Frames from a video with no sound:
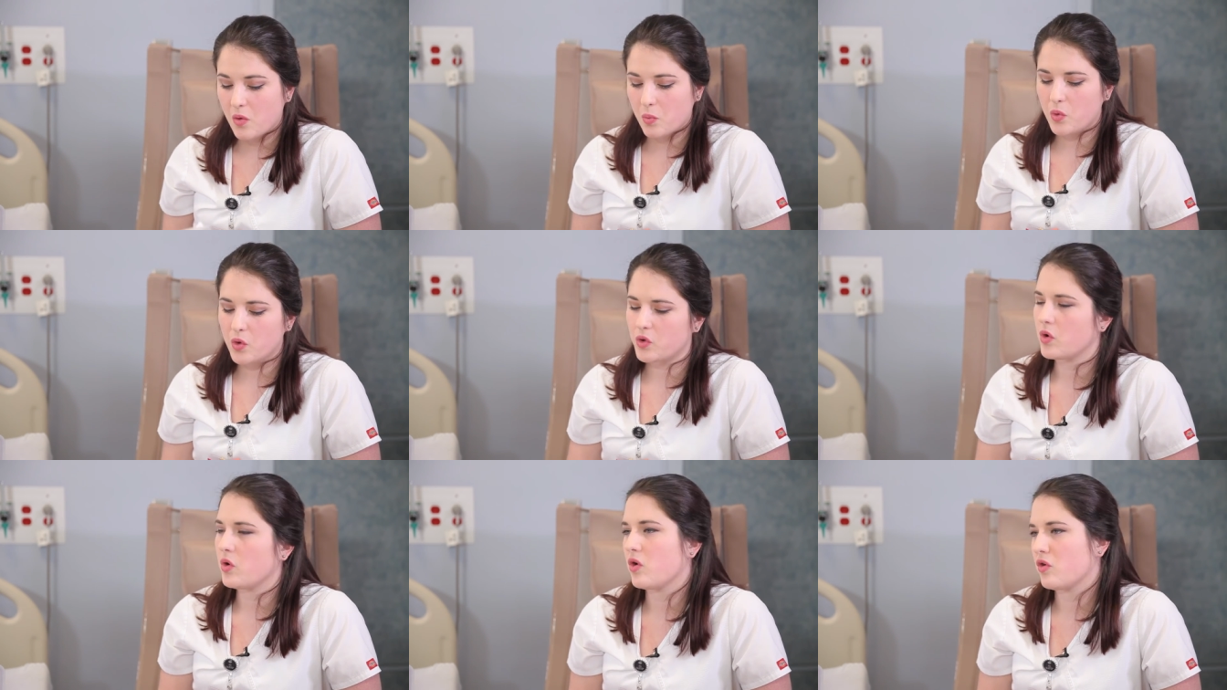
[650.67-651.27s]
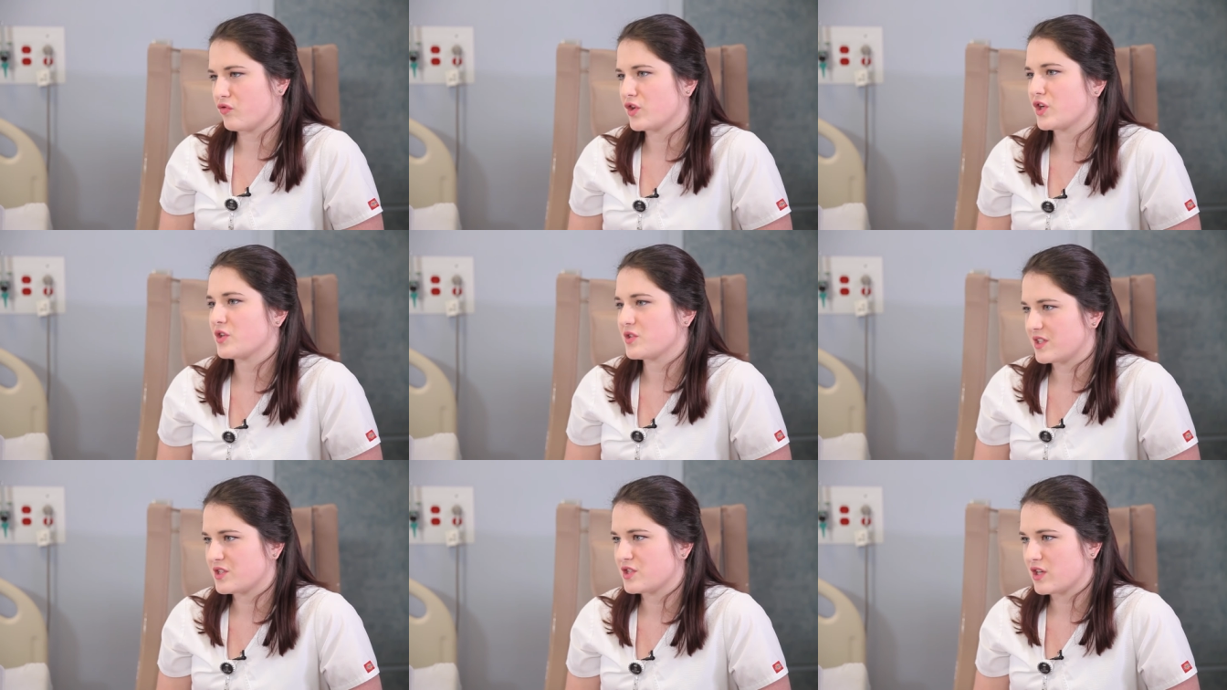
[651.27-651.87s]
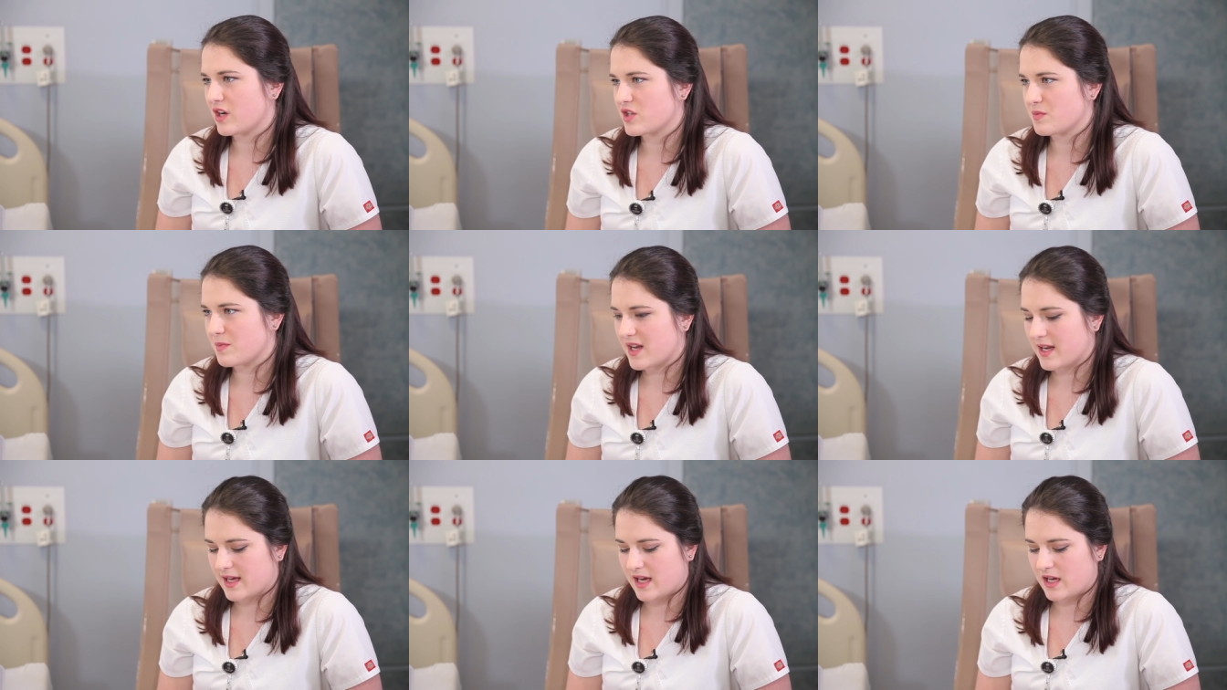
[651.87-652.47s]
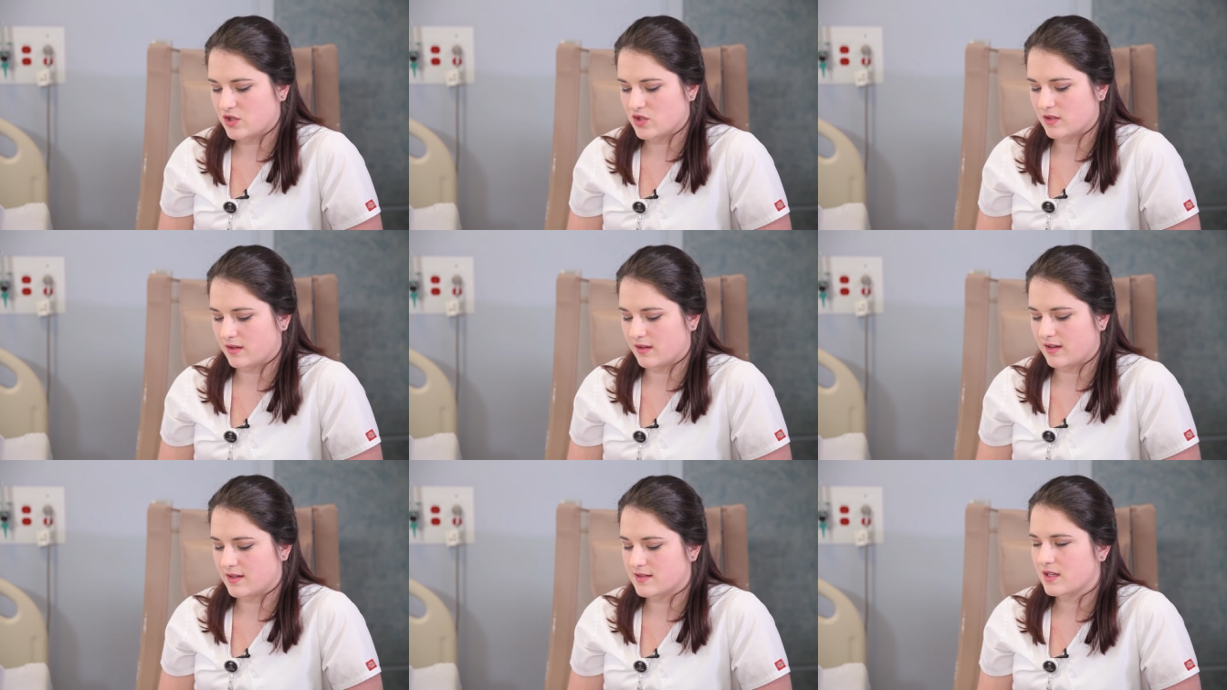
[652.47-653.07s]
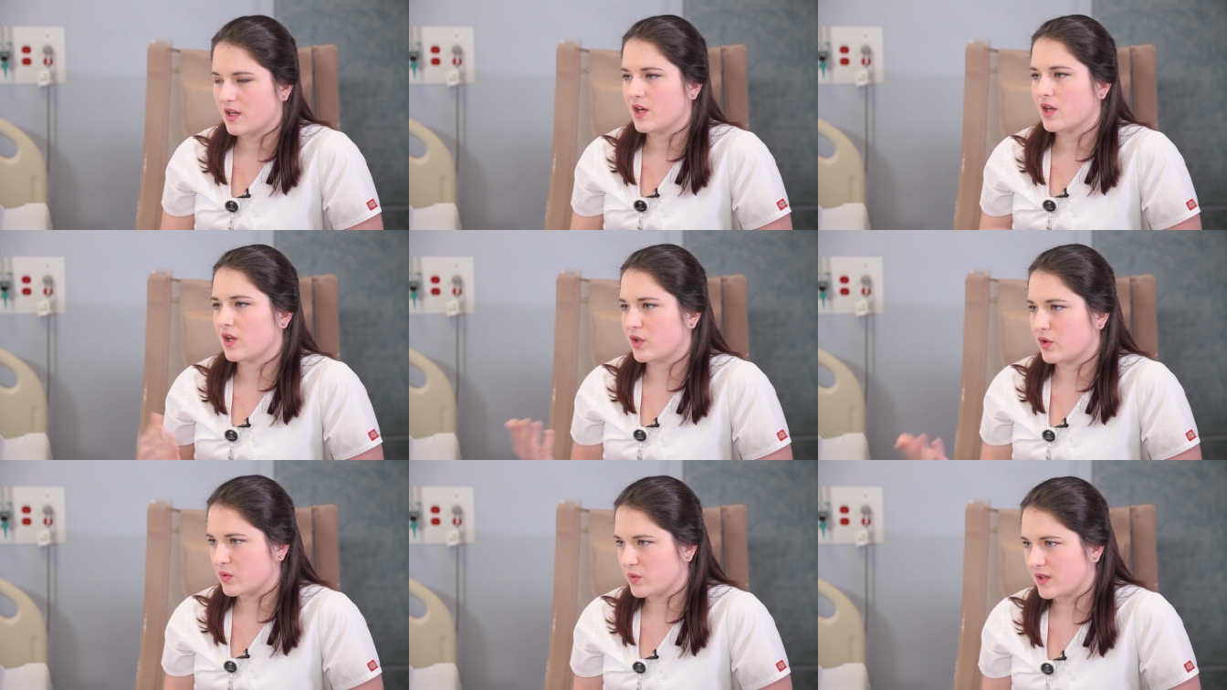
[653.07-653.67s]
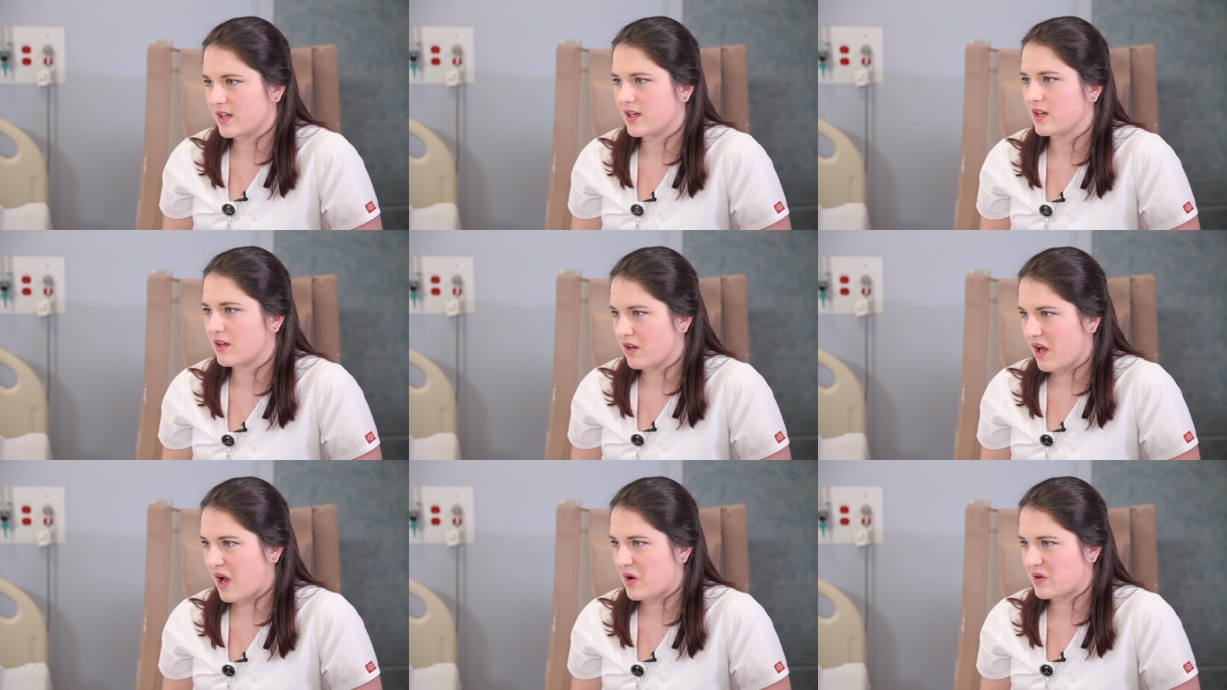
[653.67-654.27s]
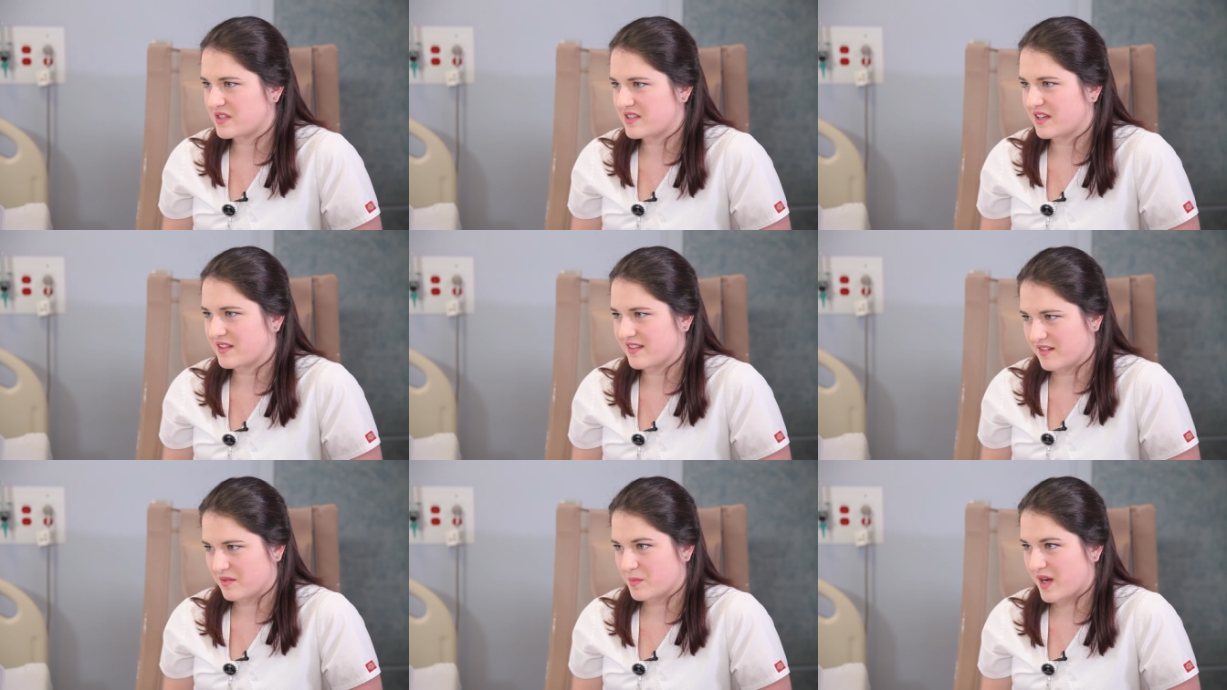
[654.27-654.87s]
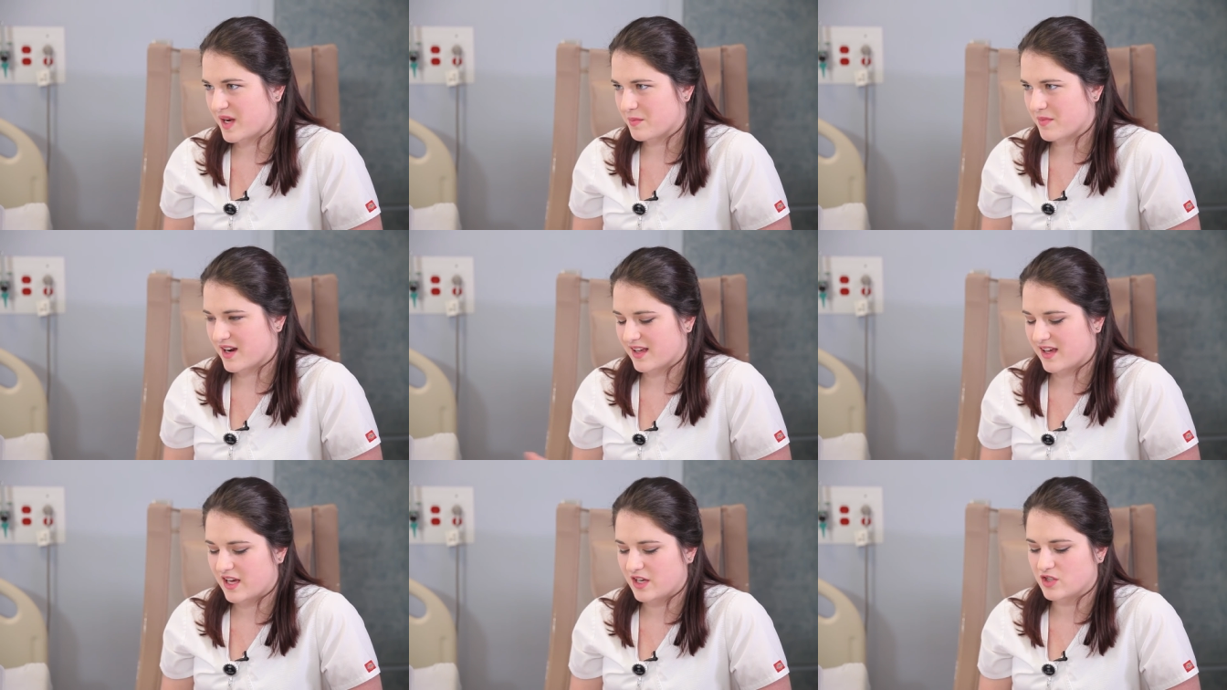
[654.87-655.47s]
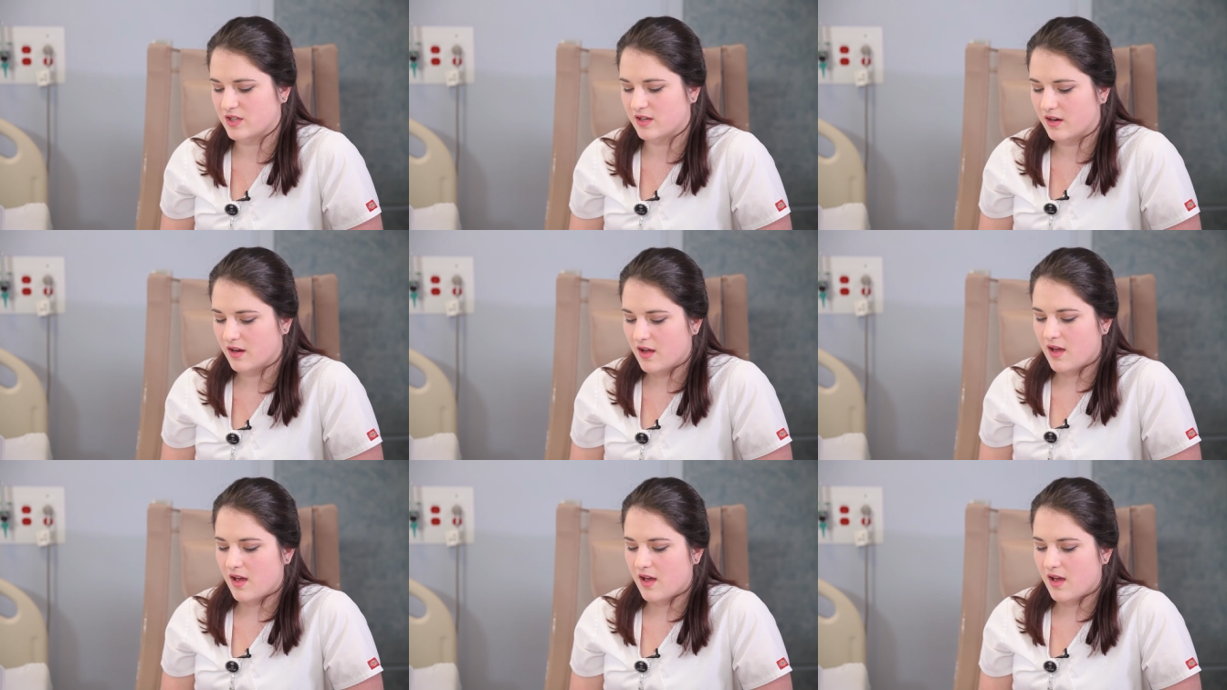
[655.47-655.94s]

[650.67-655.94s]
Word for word: We'll go over your discharge medication list, including how to take the pain medication,